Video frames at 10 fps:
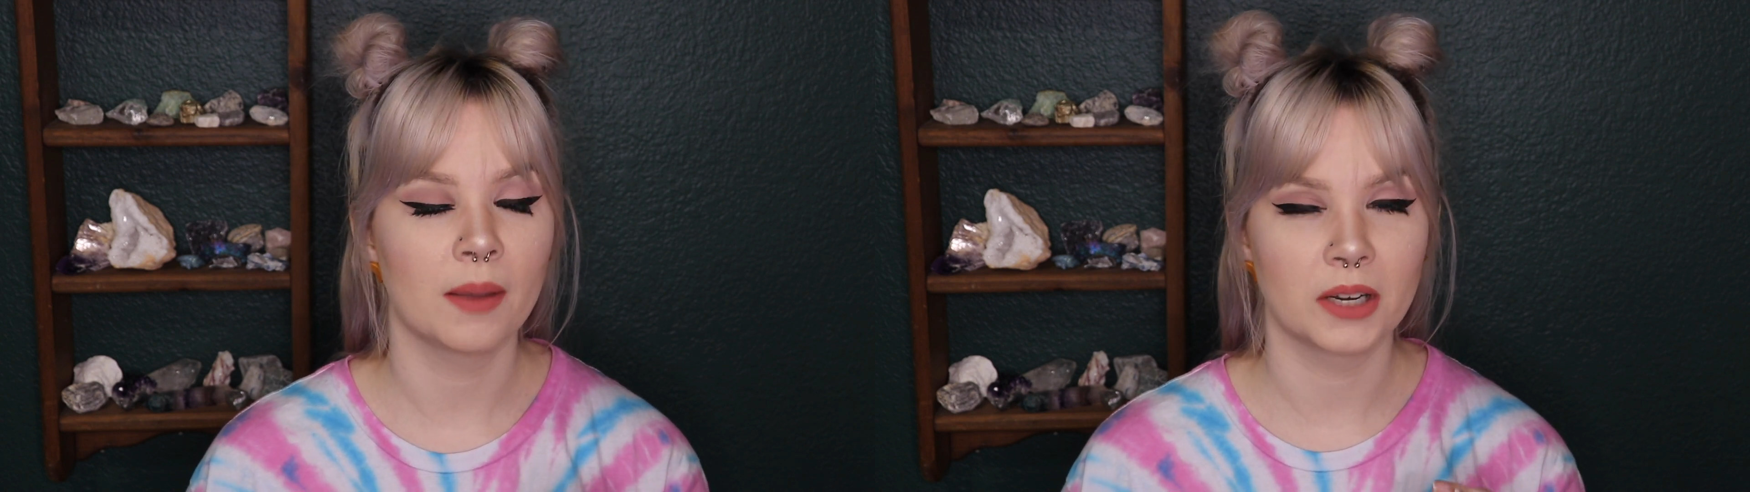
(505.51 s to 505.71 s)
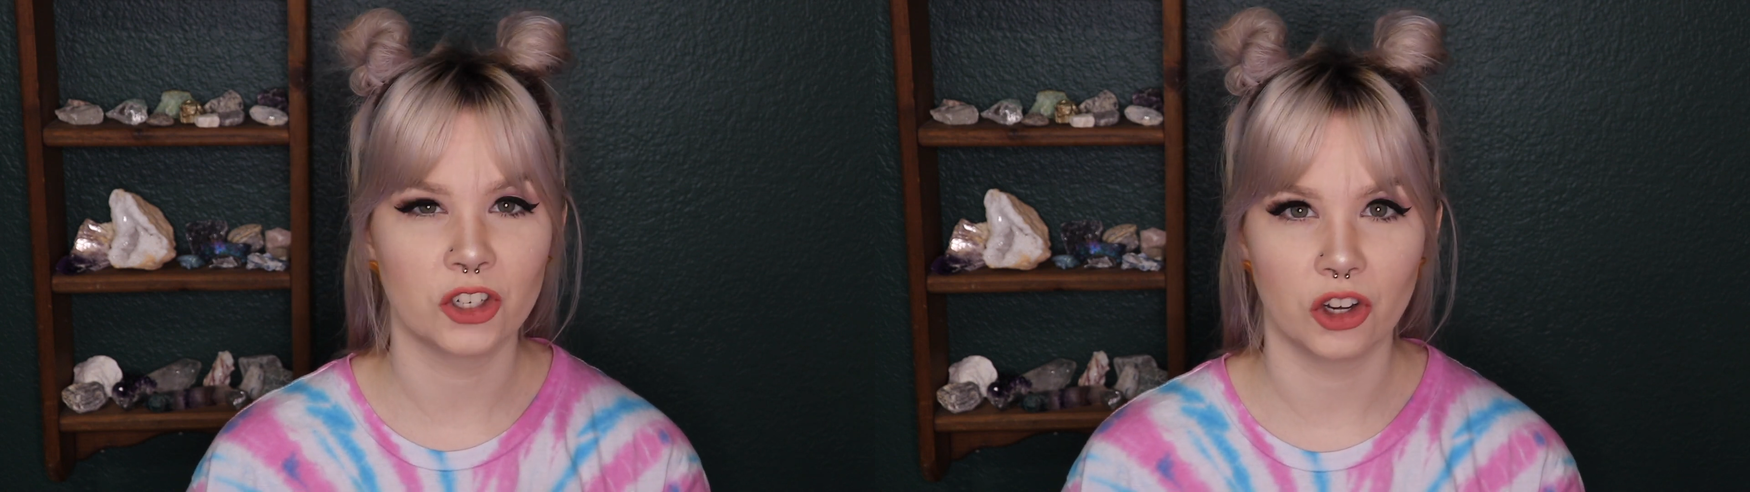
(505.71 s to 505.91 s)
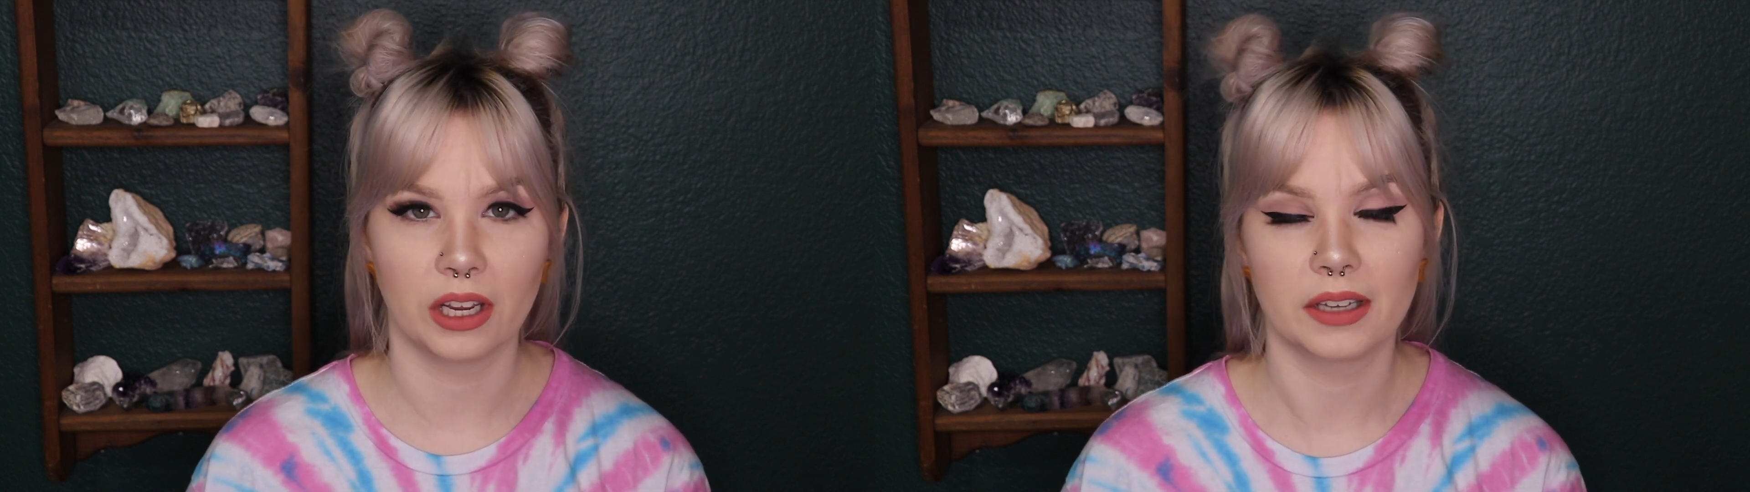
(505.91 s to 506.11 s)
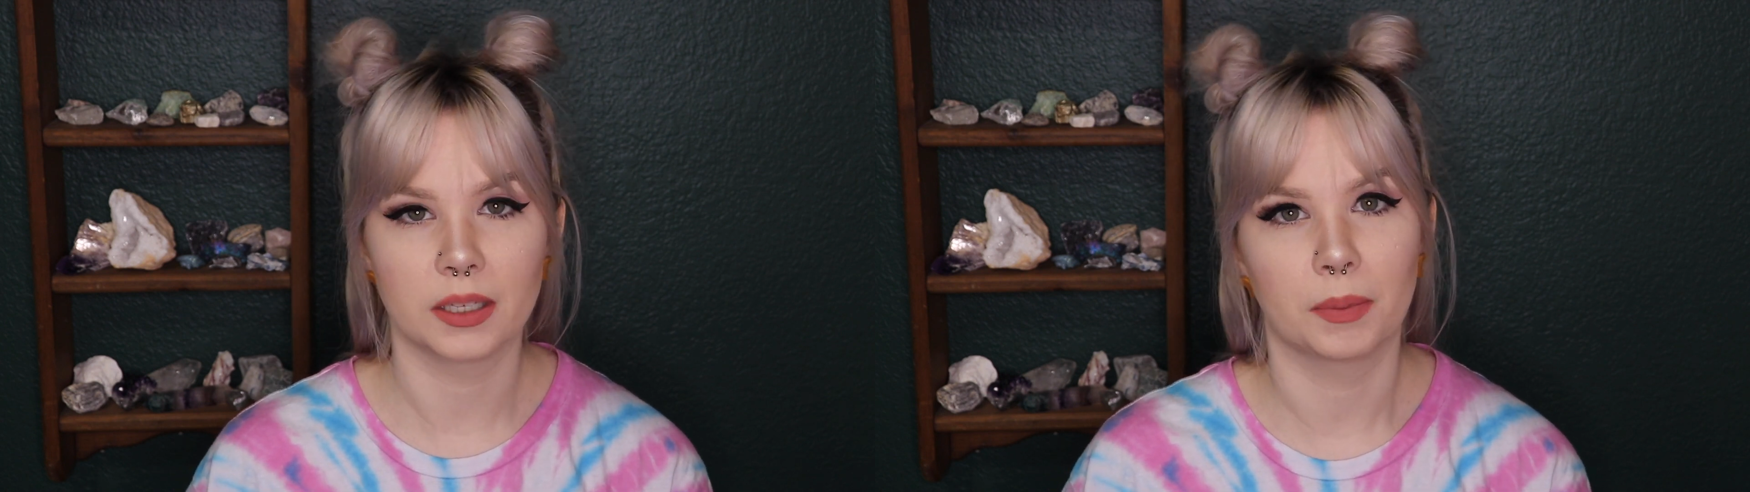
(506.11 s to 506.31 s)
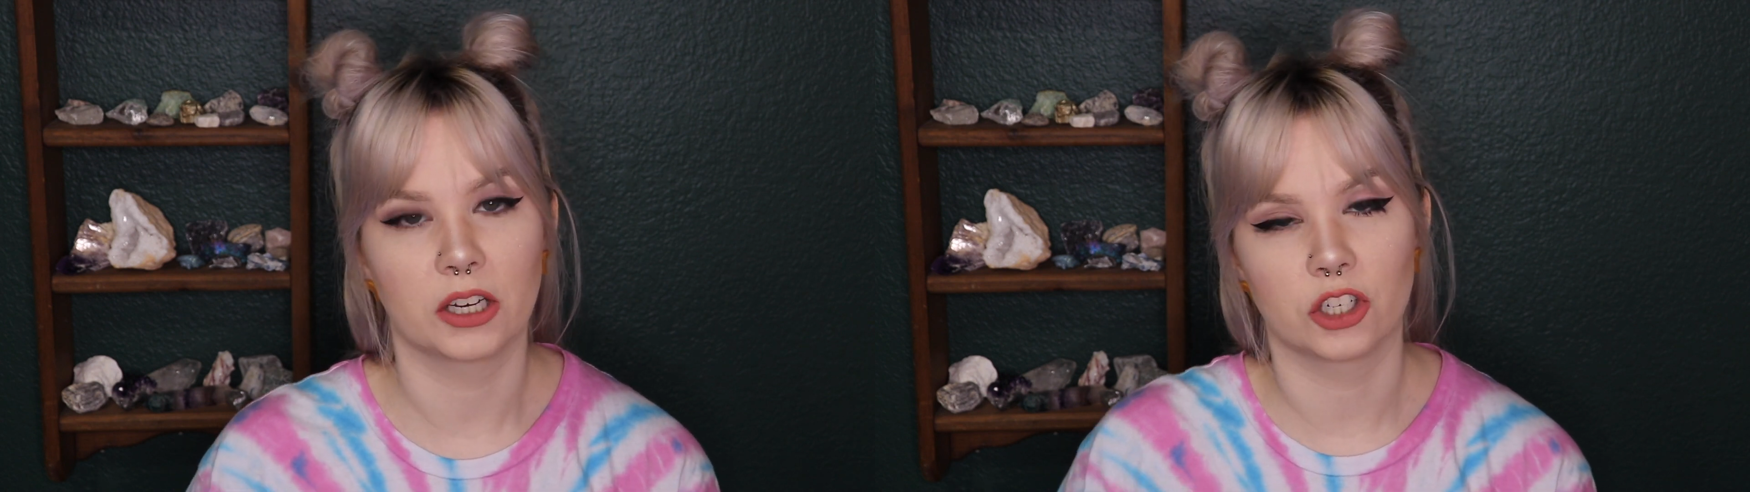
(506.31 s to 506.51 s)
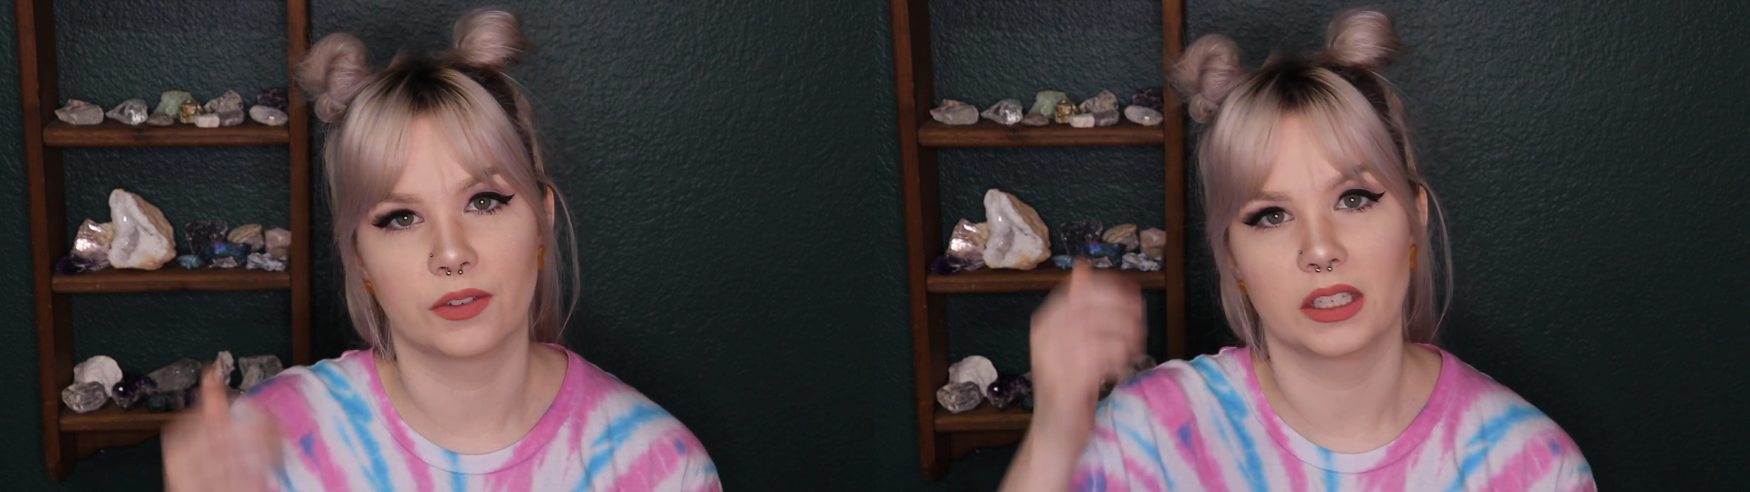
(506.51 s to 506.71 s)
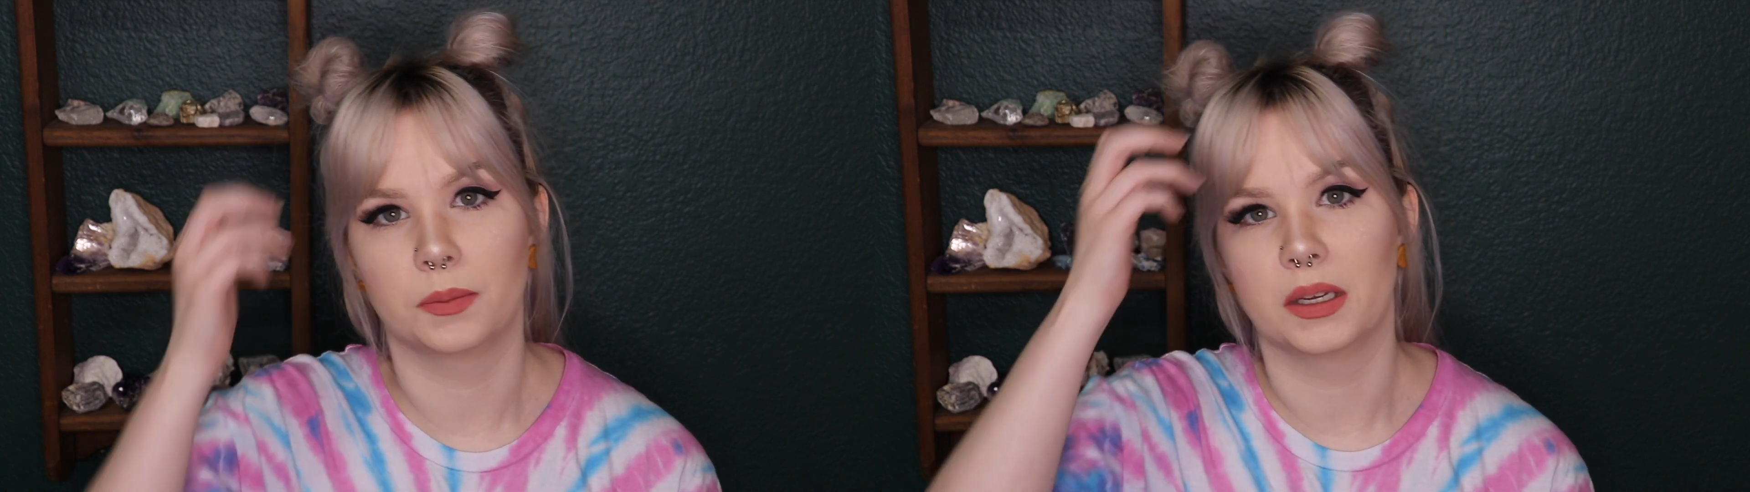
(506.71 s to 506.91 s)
I'm gonna show you guys a picture of this